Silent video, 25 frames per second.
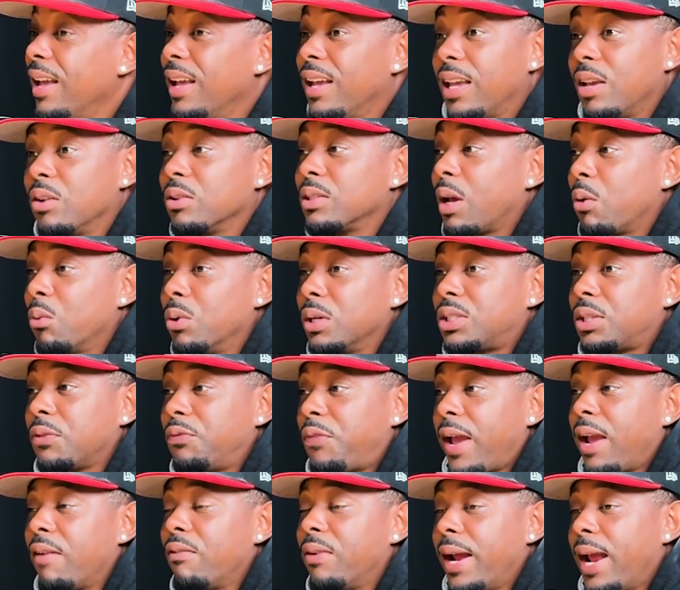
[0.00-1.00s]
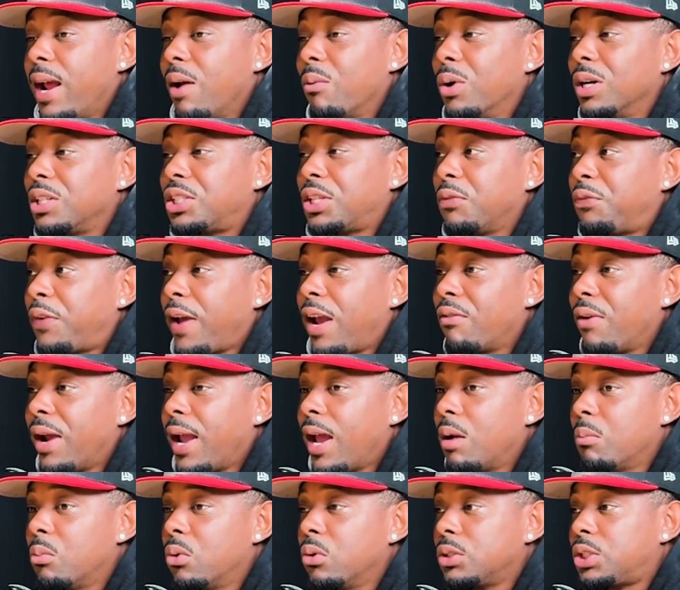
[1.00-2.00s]
He was like, what's your favorite
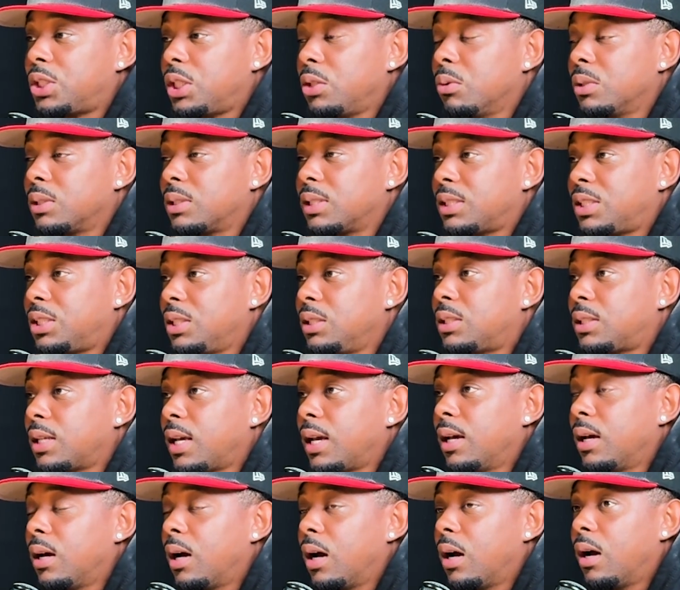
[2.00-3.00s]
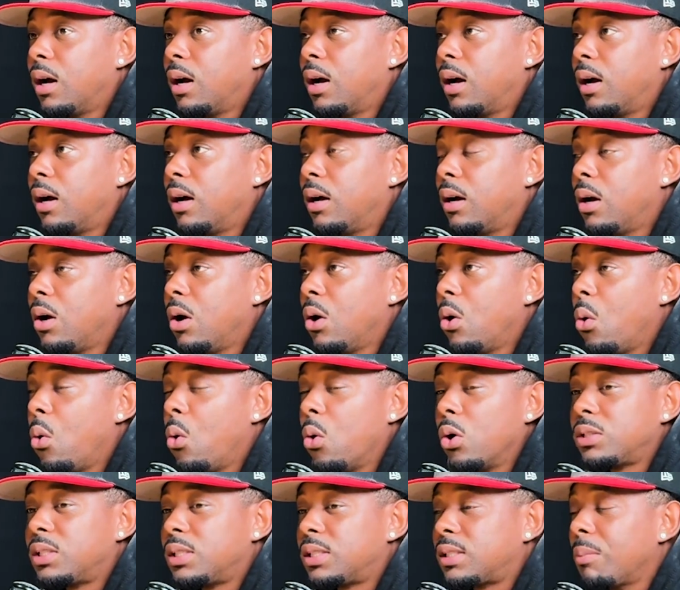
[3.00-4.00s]
animal? She said,
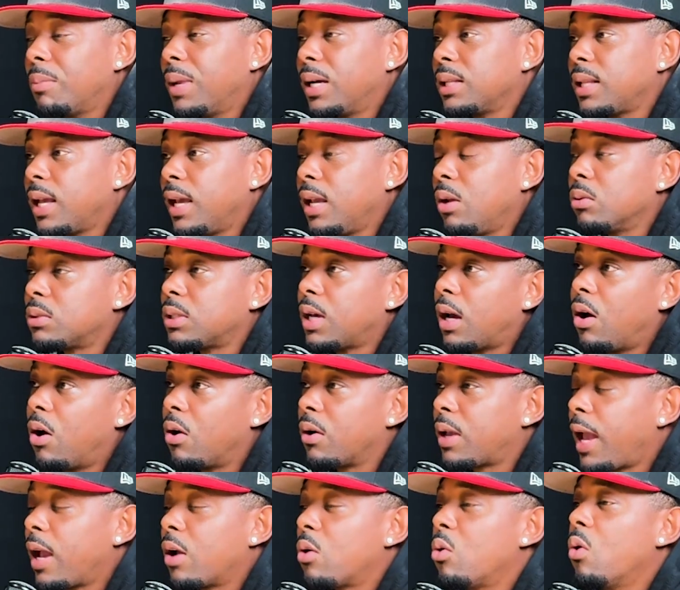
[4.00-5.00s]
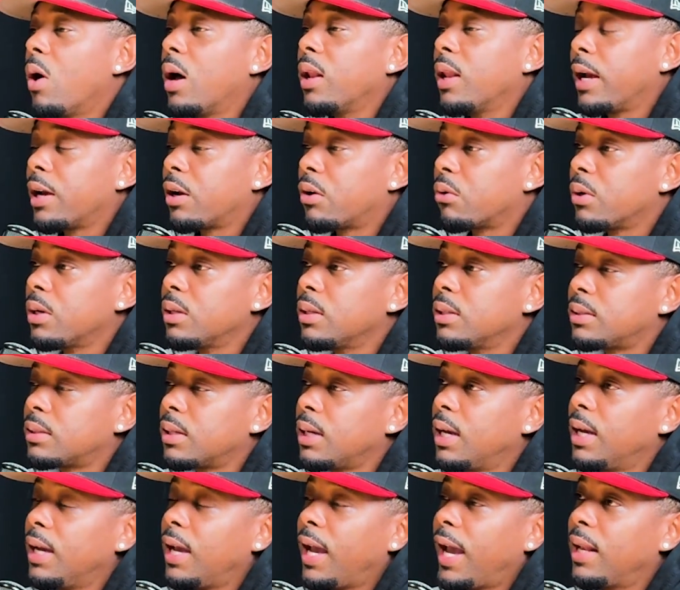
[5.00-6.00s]
horse or something like that. He was like, okay, cool, I like gorillas.
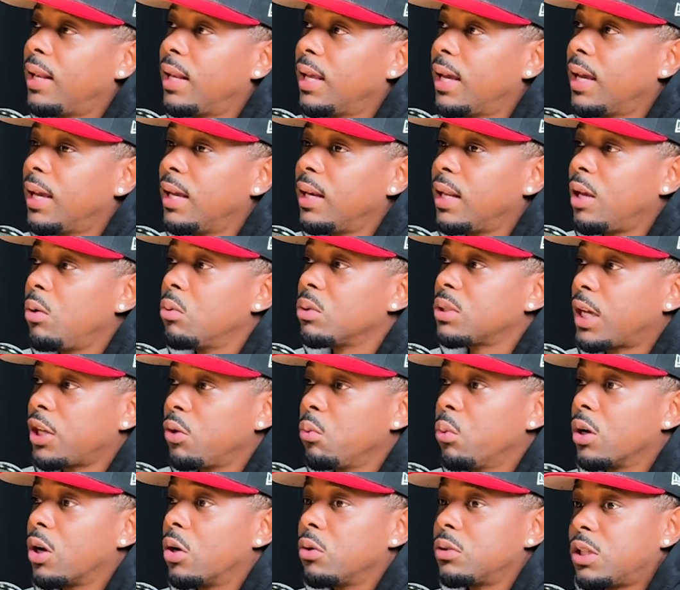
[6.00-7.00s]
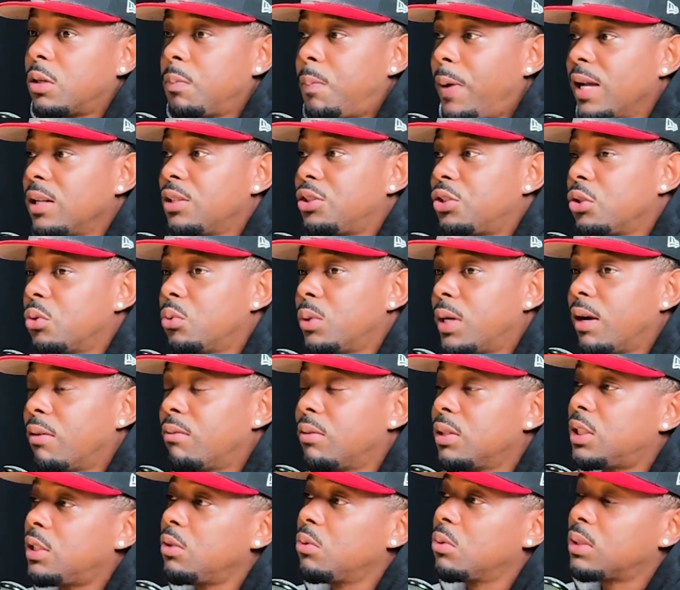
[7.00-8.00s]
And then he was like, you want to go to the petting zoo,
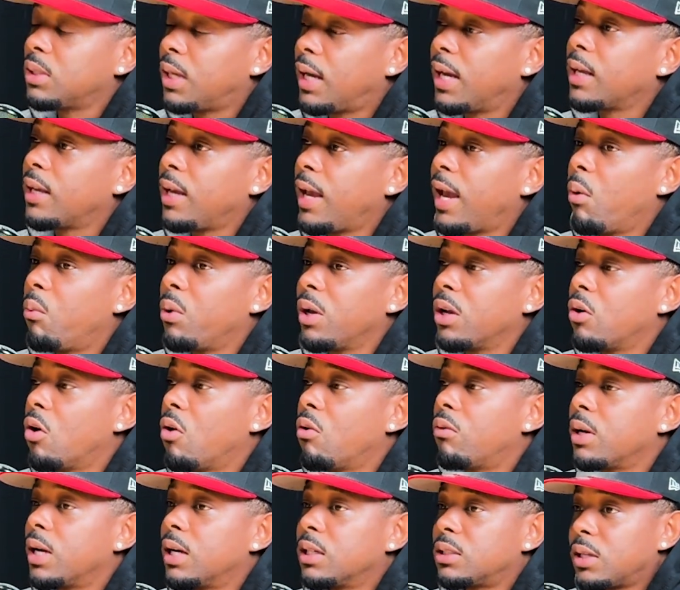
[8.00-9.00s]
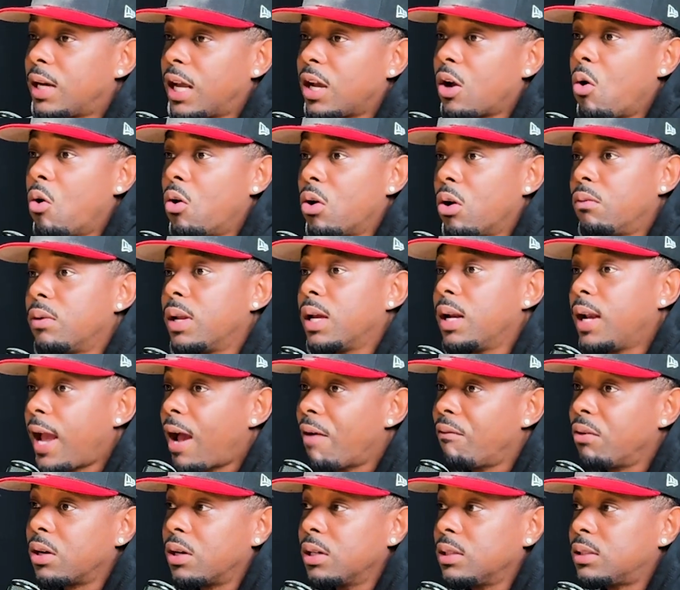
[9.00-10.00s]
whatever? She was like, yeah, we can go over there. So they going over there, they
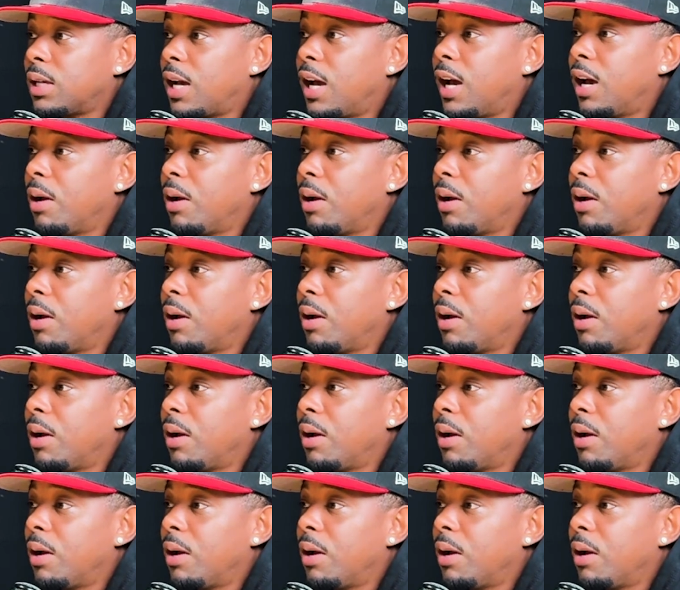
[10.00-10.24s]
having a good time.